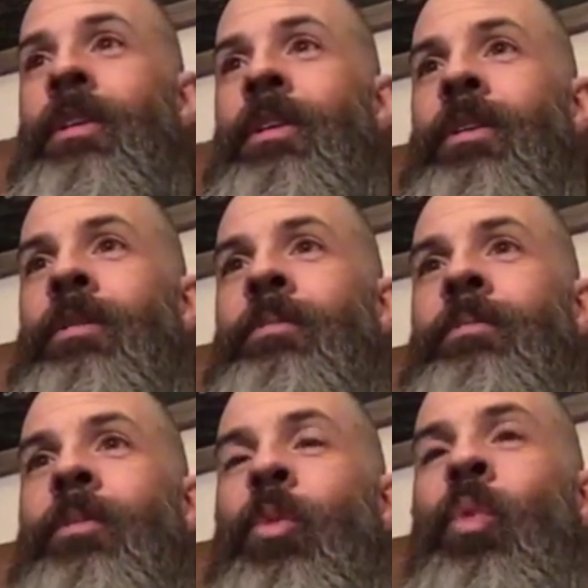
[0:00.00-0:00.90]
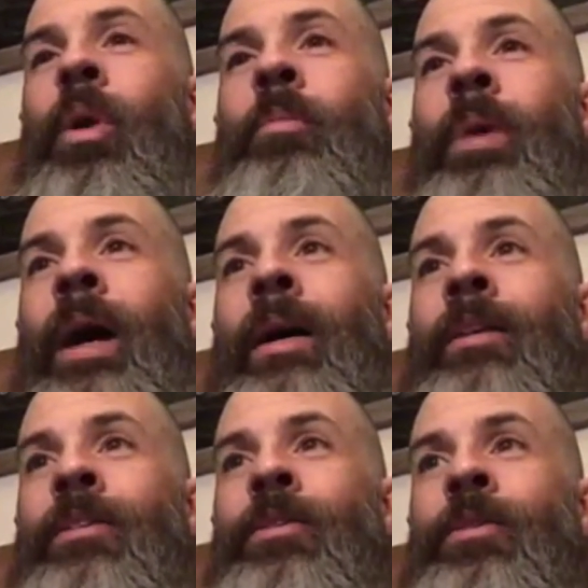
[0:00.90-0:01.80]
um, went
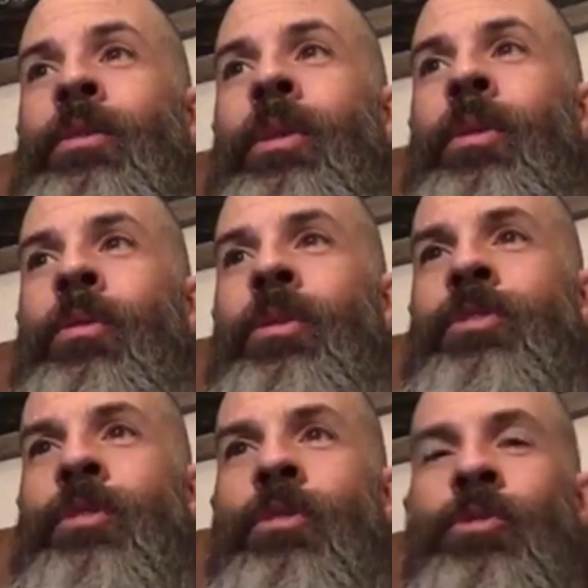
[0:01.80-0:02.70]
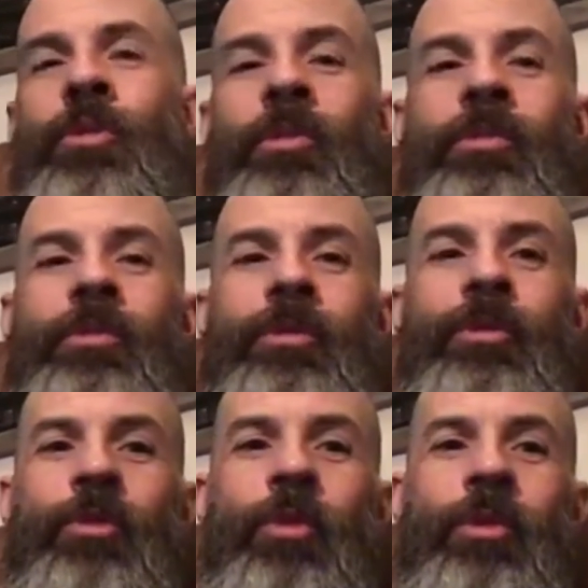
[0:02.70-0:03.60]
back to the original sort of
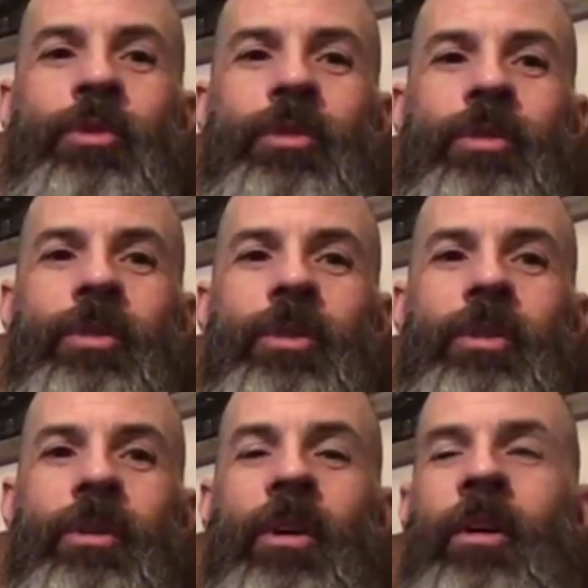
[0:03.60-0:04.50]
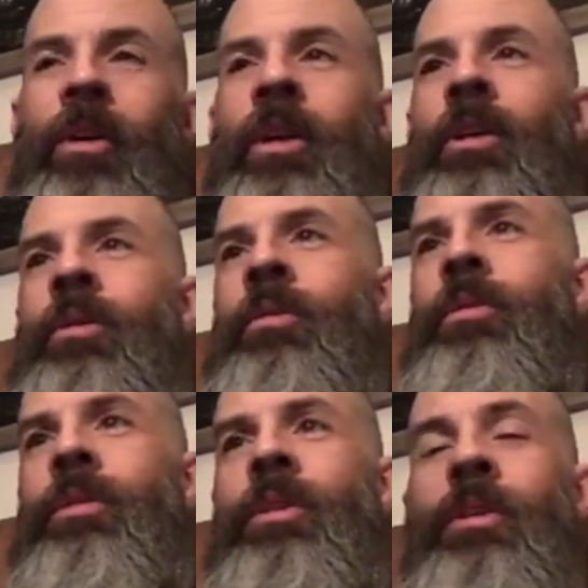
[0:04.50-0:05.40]
source audio
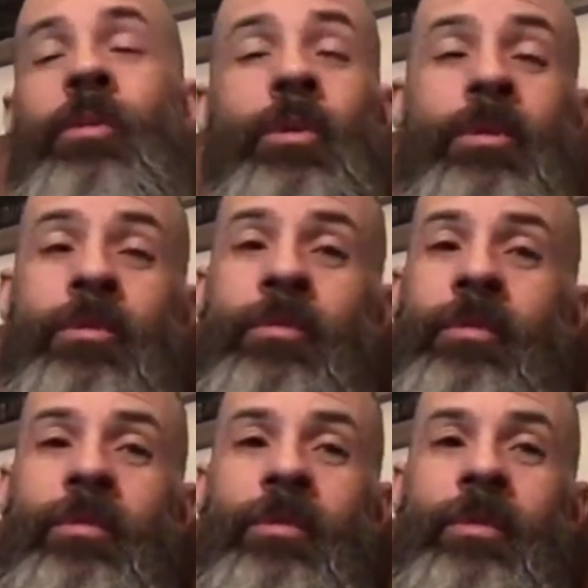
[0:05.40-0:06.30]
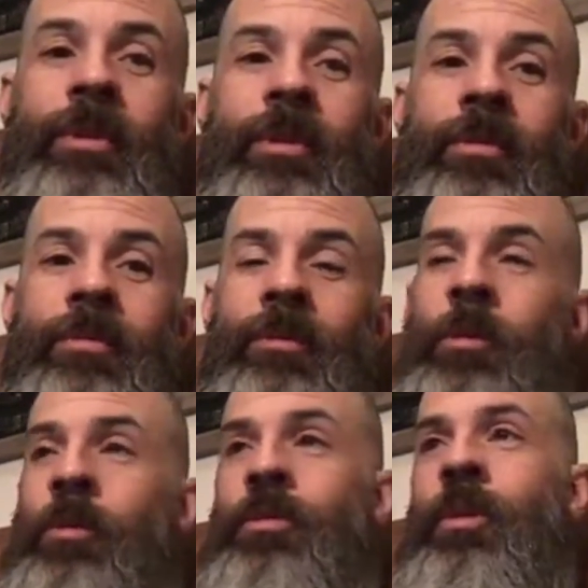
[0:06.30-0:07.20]
uh, which in
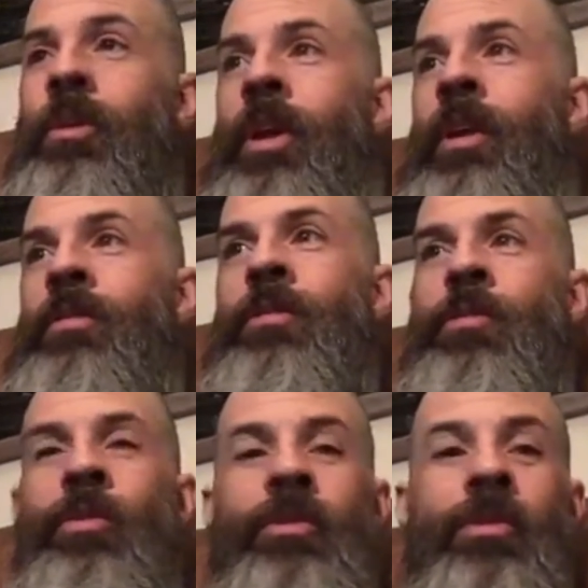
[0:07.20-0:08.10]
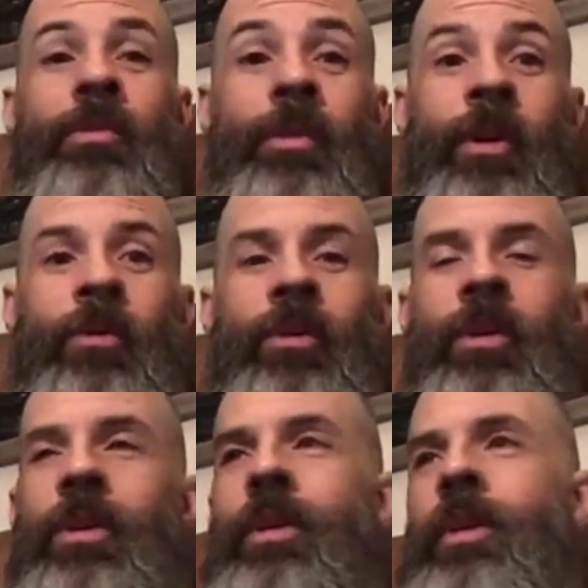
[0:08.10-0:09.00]
almost all the cases was the phone
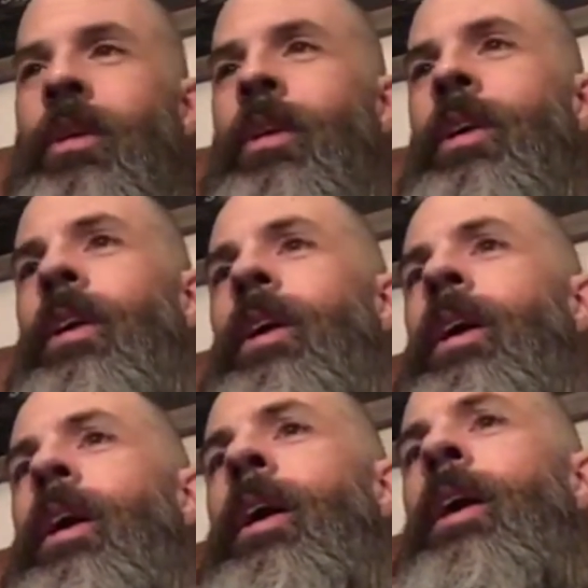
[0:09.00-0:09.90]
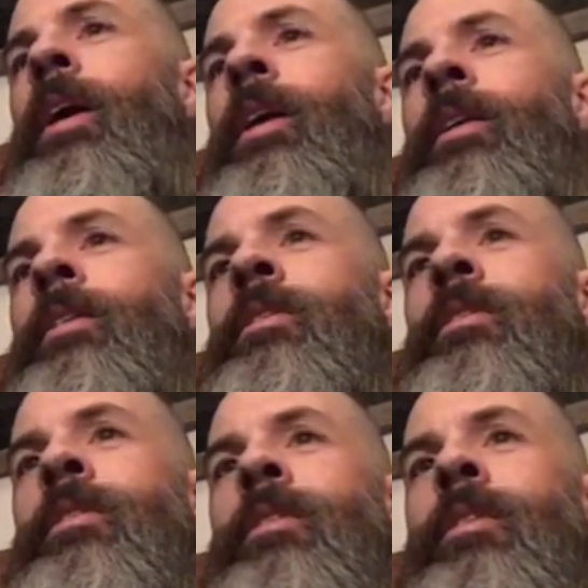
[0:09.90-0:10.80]
and
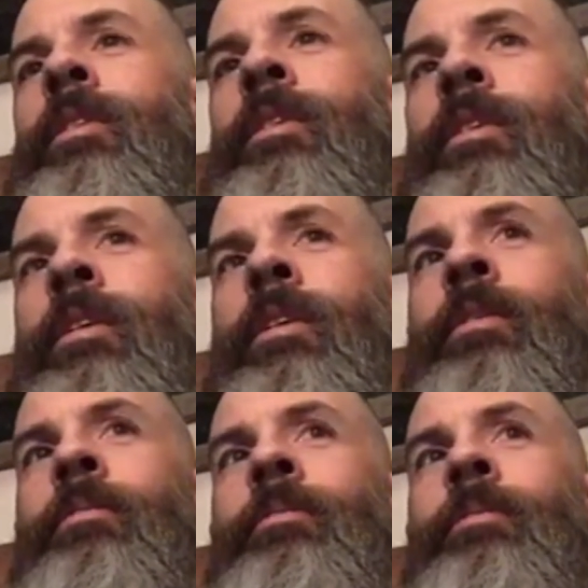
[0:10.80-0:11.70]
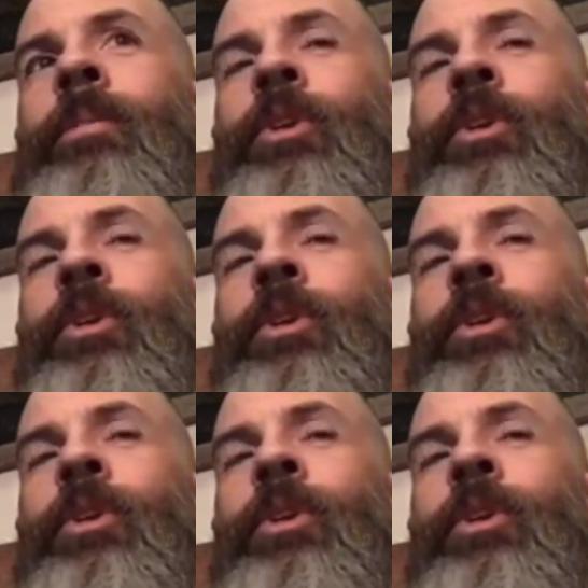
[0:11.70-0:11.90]
um,